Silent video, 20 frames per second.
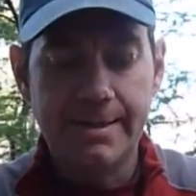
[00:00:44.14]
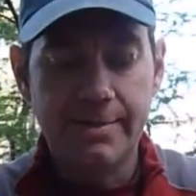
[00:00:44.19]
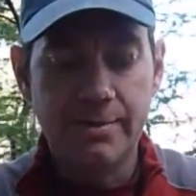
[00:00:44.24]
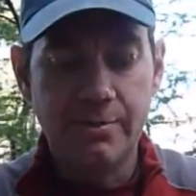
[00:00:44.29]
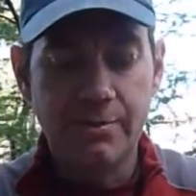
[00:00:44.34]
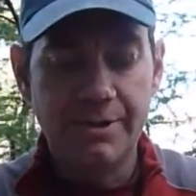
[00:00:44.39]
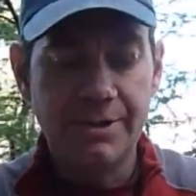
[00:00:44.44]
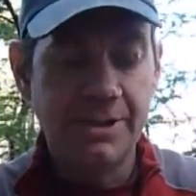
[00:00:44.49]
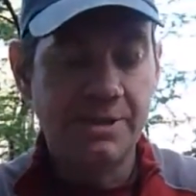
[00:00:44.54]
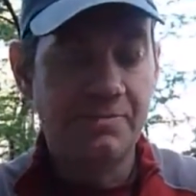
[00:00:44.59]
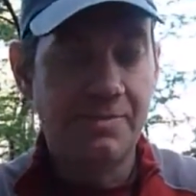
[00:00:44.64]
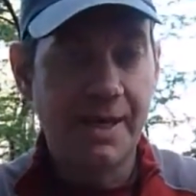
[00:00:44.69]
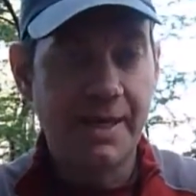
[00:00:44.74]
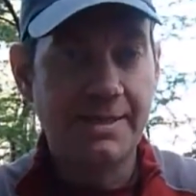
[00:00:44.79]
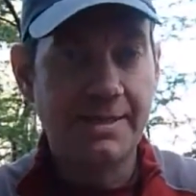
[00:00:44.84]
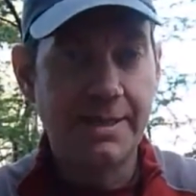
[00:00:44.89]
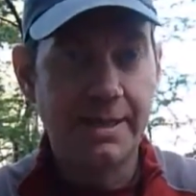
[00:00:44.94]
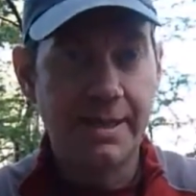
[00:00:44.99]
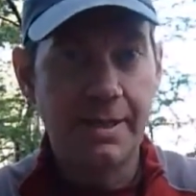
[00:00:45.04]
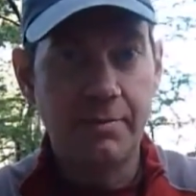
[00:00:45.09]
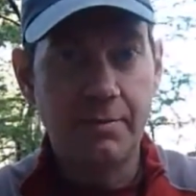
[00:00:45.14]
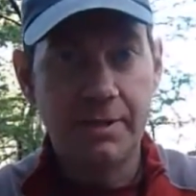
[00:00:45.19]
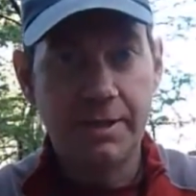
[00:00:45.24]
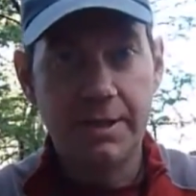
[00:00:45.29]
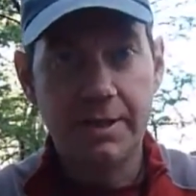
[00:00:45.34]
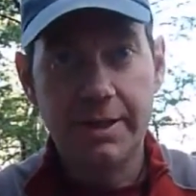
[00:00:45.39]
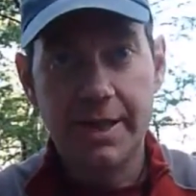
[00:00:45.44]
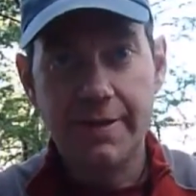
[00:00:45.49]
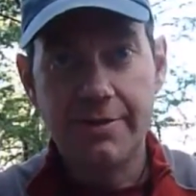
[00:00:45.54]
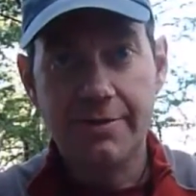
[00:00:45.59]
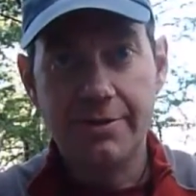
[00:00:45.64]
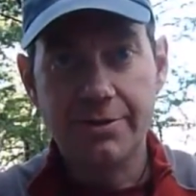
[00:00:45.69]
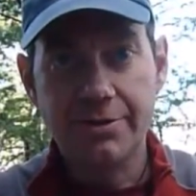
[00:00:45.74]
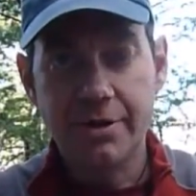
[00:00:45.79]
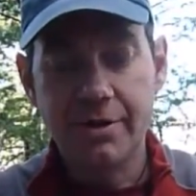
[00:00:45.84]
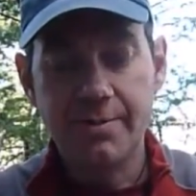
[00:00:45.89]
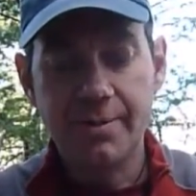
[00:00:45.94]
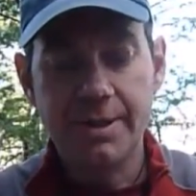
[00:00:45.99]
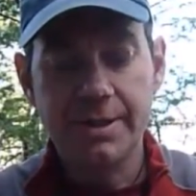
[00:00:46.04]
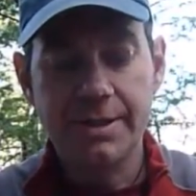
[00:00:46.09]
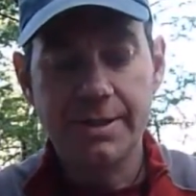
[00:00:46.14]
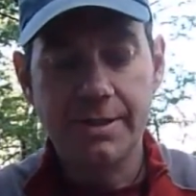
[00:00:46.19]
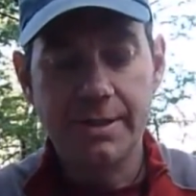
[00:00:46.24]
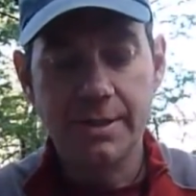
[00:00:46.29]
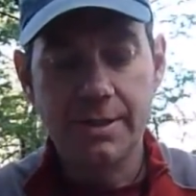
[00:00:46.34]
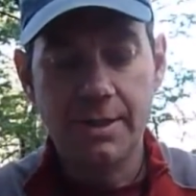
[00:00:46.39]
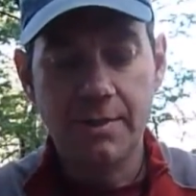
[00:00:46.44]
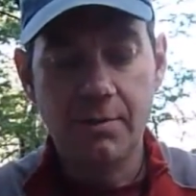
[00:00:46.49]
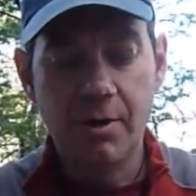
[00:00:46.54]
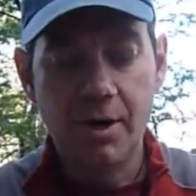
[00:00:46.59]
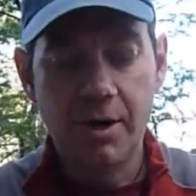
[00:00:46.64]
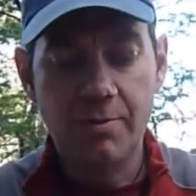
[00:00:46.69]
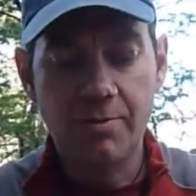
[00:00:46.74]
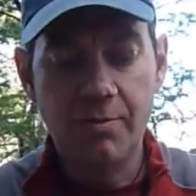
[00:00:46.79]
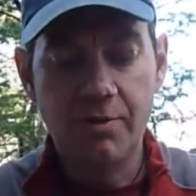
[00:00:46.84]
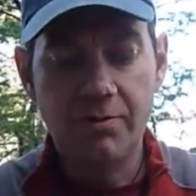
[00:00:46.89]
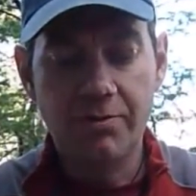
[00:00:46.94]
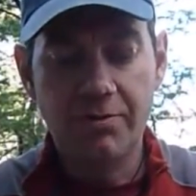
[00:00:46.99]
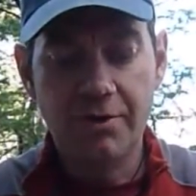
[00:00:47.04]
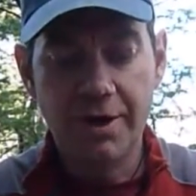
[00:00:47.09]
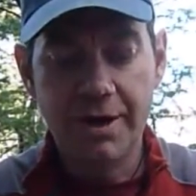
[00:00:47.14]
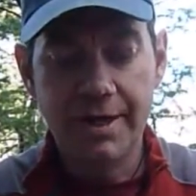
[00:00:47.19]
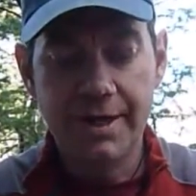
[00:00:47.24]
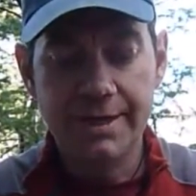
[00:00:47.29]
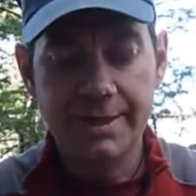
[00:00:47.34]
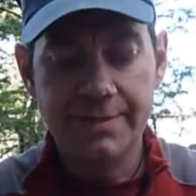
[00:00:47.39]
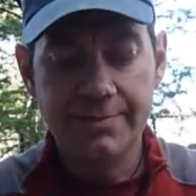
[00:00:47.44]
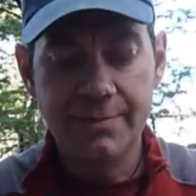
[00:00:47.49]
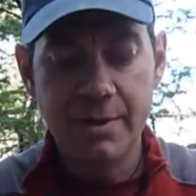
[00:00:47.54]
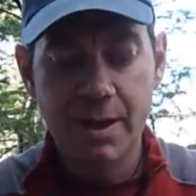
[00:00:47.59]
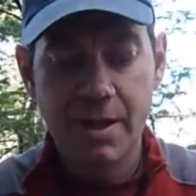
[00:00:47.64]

which is basically what the leather treatment waterproofer is.